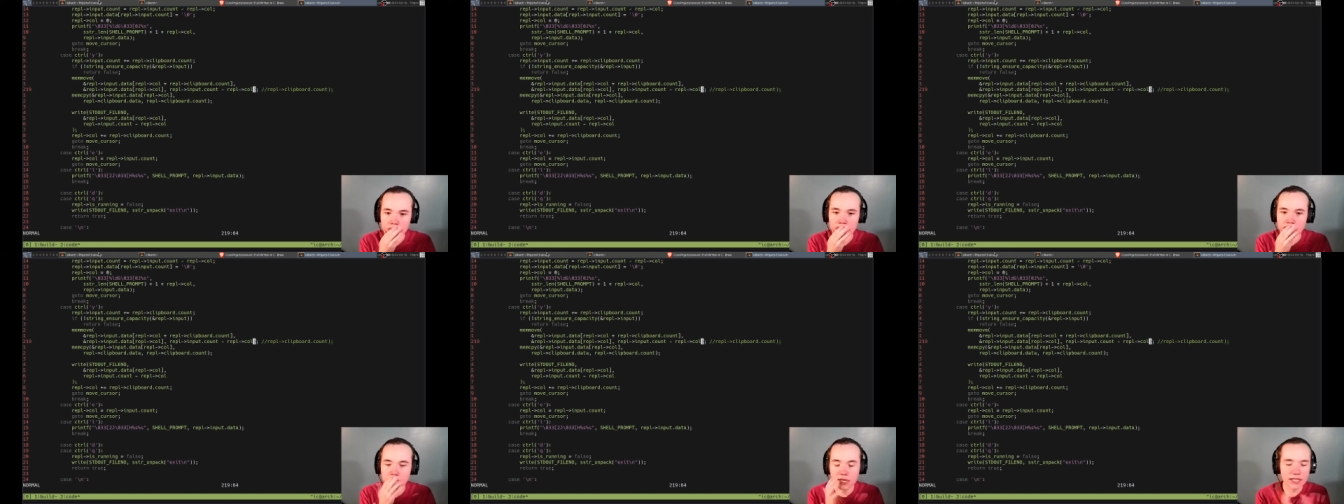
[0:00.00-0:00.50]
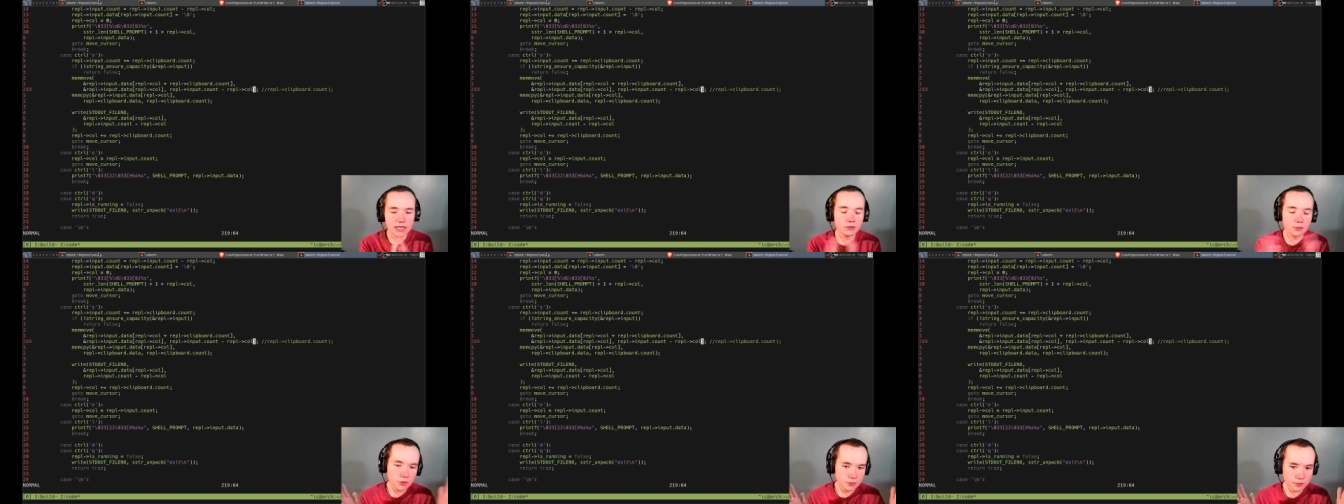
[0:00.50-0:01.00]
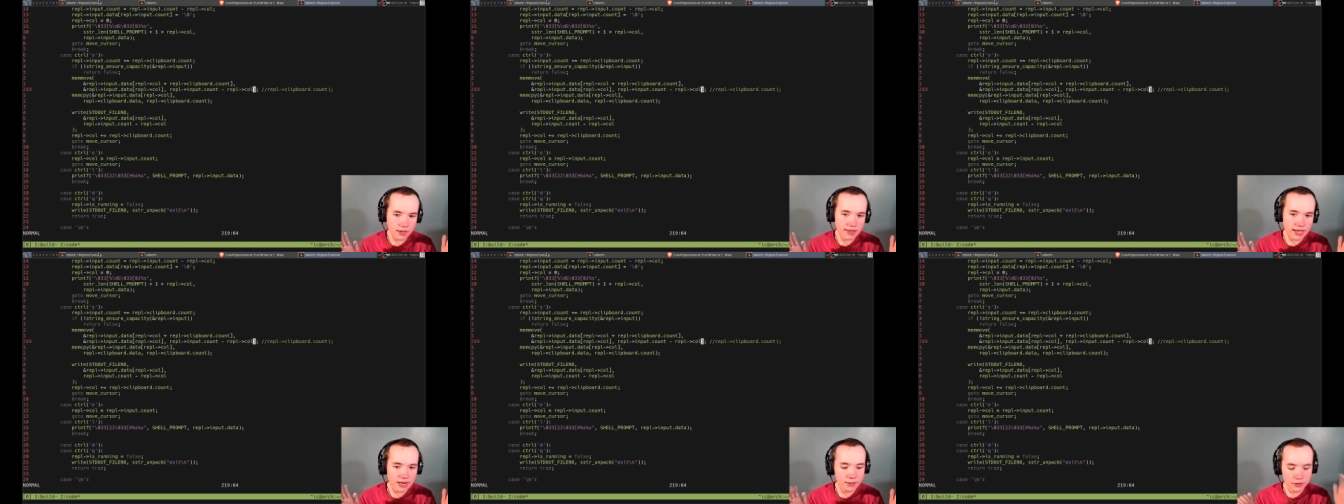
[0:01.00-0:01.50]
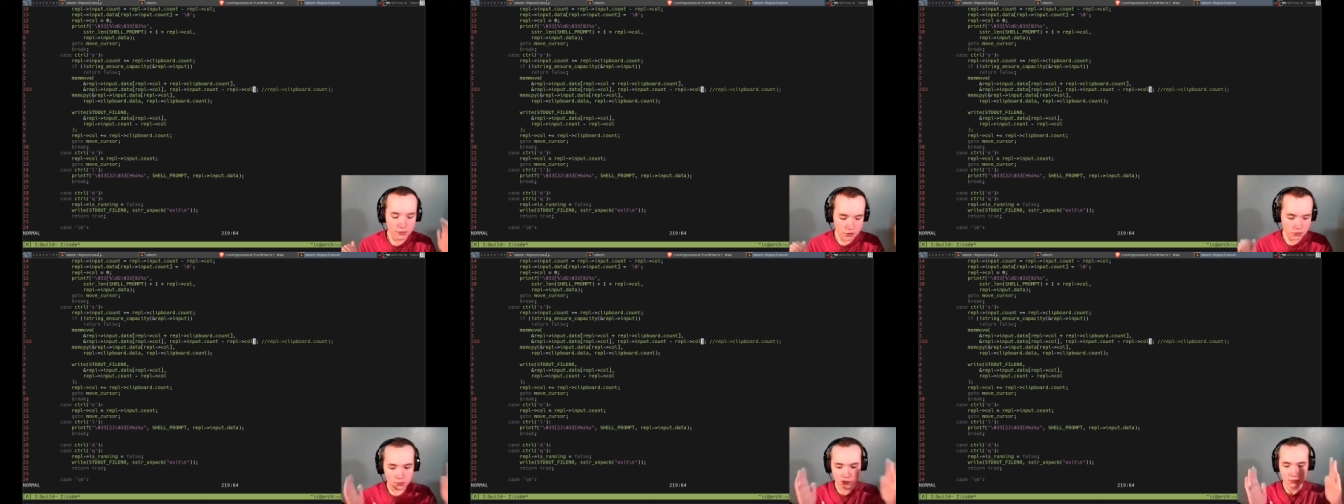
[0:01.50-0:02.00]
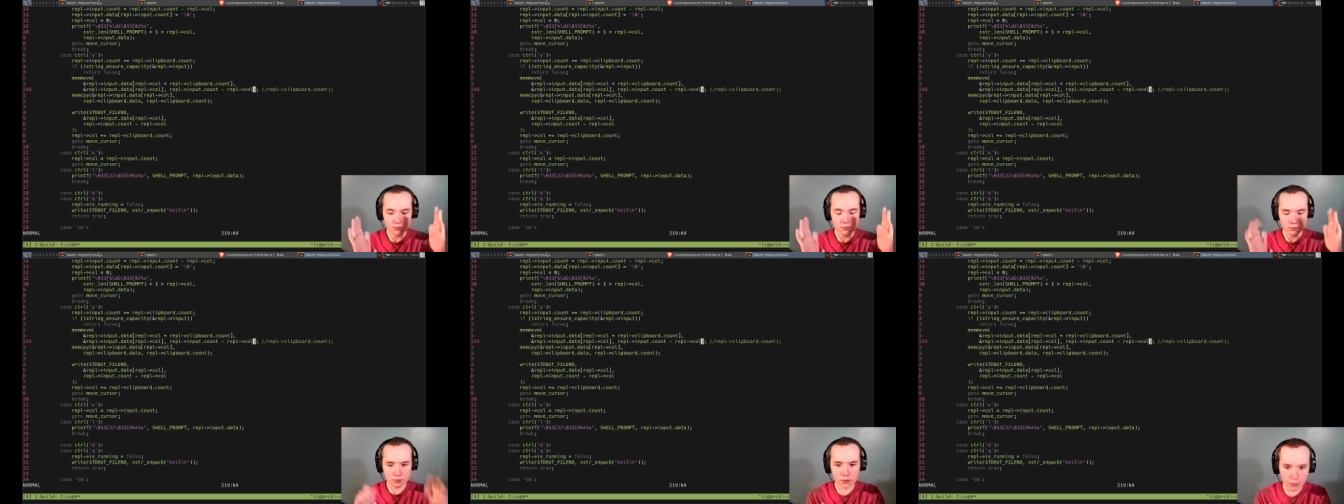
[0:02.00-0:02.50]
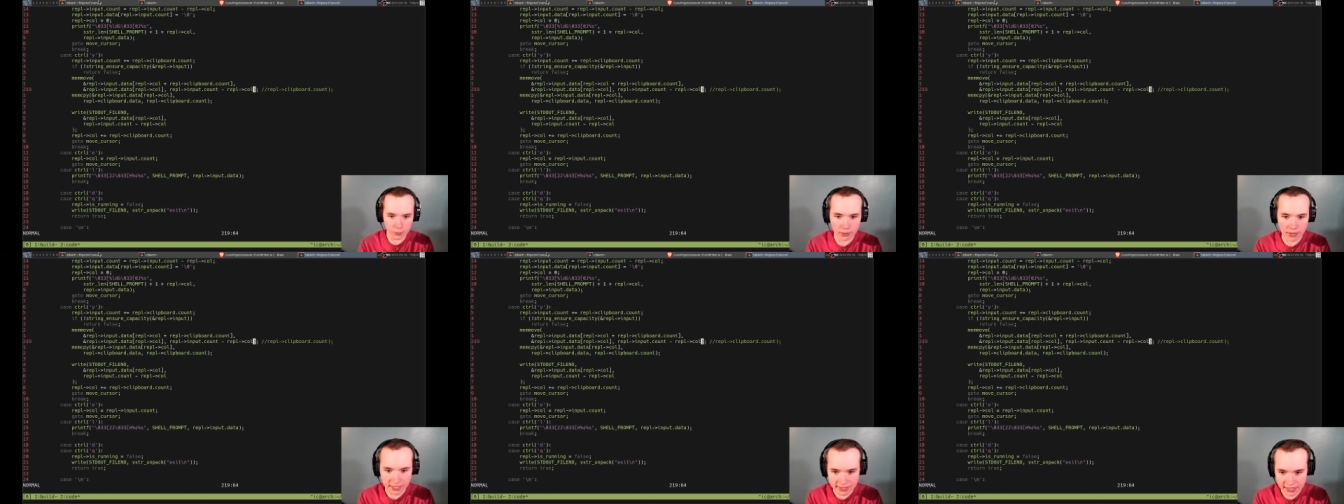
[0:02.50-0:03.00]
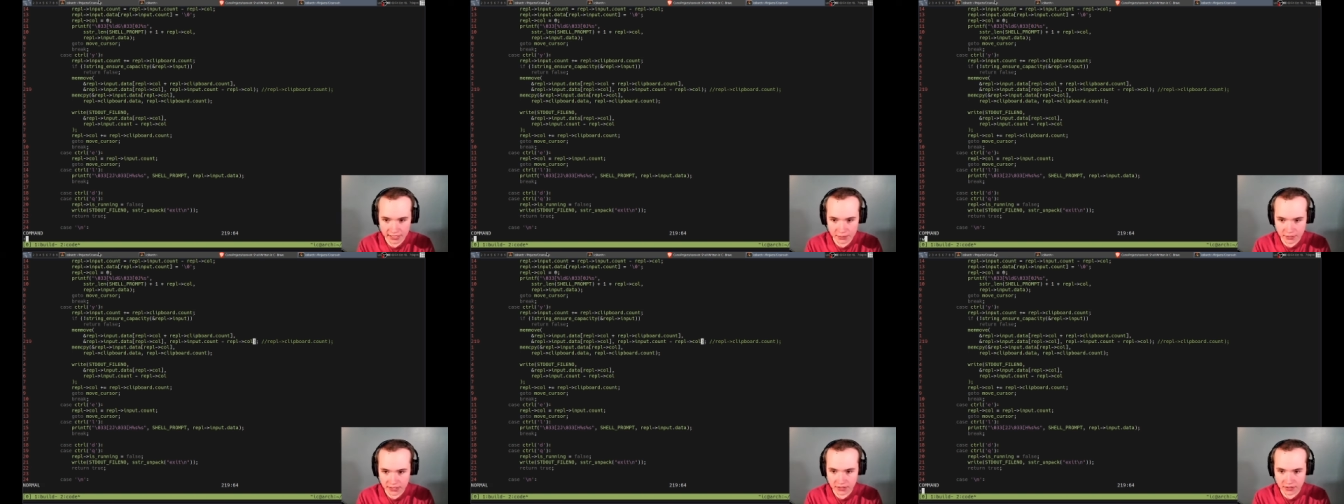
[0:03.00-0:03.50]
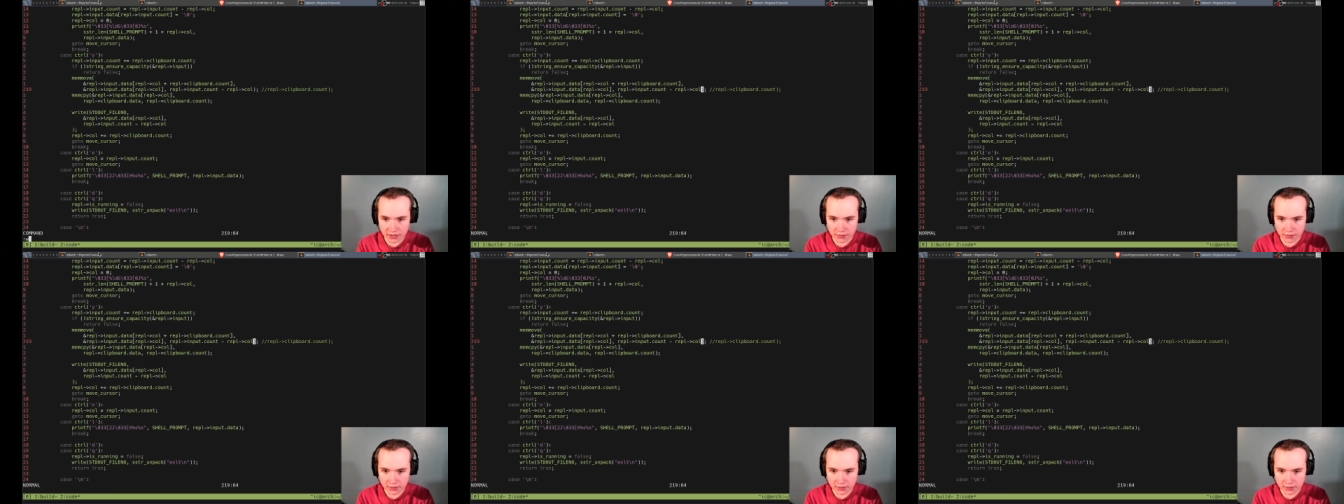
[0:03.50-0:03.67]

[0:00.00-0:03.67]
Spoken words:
and then it will move by that amount. So the remaining size basically.